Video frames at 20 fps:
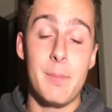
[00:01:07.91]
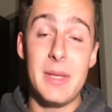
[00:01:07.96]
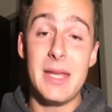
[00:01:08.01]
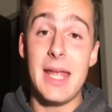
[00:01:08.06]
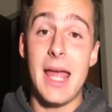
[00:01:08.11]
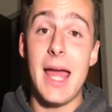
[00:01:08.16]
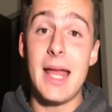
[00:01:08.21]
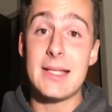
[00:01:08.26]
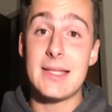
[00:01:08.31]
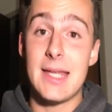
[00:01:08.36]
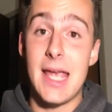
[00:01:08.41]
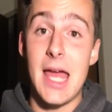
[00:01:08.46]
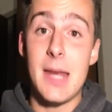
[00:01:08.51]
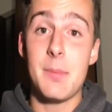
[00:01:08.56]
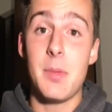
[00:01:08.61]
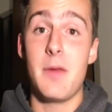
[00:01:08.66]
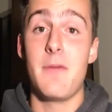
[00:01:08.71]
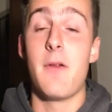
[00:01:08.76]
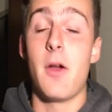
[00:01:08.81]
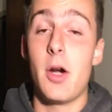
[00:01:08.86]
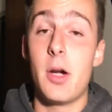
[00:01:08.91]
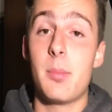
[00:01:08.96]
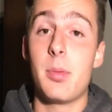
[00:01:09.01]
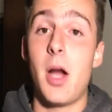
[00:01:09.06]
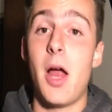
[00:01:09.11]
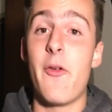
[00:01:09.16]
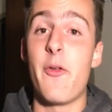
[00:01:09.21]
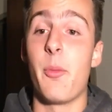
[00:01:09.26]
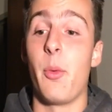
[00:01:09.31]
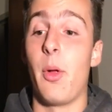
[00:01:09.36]
Bing ads can be very
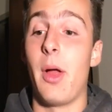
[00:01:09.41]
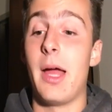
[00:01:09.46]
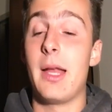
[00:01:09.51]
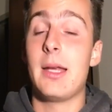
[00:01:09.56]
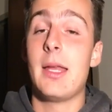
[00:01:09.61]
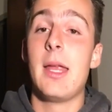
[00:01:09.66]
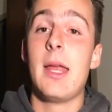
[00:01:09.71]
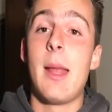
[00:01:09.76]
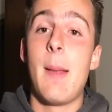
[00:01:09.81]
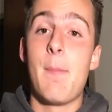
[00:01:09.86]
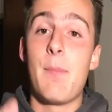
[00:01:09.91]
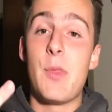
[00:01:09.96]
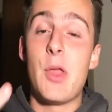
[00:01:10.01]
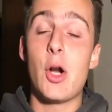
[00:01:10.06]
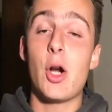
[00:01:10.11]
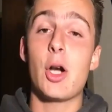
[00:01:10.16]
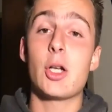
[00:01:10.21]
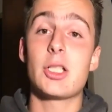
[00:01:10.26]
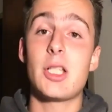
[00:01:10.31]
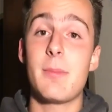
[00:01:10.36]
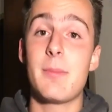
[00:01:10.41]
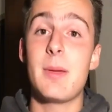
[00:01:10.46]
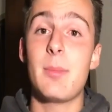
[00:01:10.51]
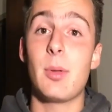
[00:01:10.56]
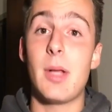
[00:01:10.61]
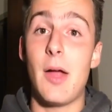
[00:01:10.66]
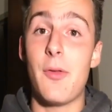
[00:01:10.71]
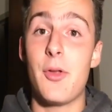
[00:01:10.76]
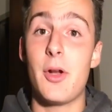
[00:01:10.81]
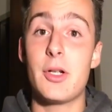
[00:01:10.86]
profitable, and there are some
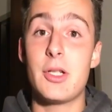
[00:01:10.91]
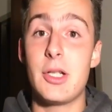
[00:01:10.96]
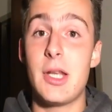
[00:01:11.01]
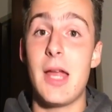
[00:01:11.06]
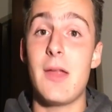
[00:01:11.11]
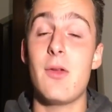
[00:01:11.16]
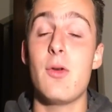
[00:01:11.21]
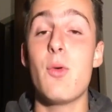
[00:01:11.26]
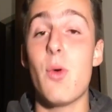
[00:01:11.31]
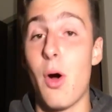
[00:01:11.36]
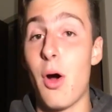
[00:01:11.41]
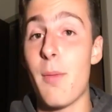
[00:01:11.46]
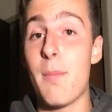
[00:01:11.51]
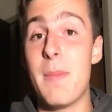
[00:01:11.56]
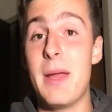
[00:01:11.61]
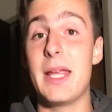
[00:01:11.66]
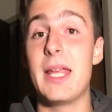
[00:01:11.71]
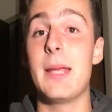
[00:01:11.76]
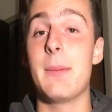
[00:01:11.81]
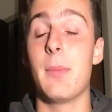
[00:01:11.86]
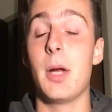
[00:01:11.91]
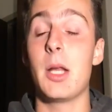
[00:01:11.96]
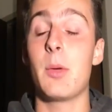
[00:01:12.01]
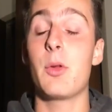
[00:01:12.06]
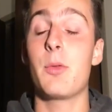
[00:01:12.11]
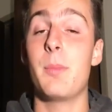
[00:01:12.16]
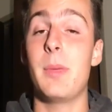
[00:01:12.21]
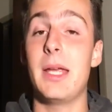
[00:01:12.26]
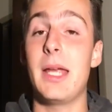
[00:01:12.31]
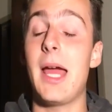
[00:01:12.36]
people out there today who are making
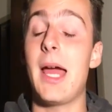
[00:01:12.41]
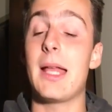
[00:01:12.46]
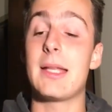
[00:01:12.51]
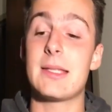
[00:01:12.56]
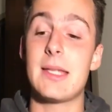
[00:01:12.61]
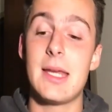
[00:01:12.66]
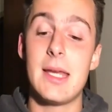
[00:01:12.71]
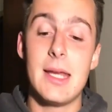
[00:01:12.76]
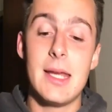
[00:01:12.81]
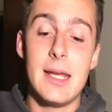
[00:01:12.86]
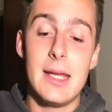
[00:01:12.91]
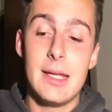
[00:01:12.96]
money with Bing ads.